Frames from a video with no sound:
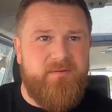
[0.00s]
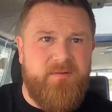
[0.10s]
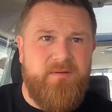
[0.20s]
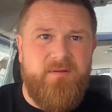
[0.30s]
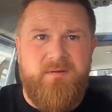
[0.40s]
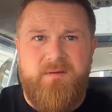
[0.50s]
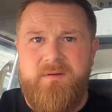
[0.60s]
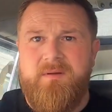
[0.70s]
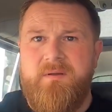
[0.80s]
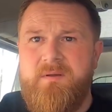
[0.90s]
Oh, fair
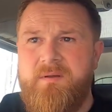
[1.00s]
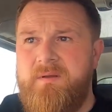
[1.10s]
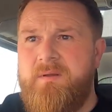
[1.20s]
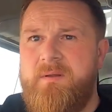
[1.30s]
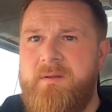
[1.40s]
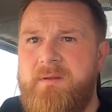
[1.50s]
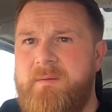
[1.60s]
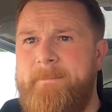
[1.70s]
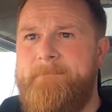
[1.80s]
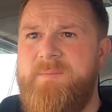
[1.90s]
enough.
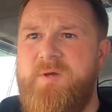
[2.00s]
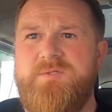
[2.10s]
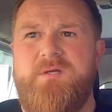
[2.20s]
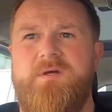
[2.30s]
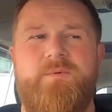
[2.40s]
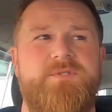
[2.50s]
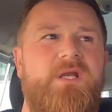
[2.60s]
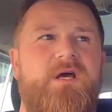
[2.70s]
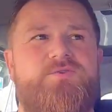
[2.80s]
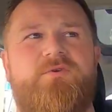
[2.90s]
But it was, it was the
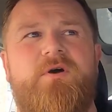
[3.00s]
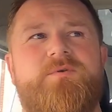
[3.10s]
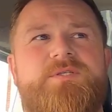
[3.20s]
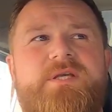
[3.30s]
last royals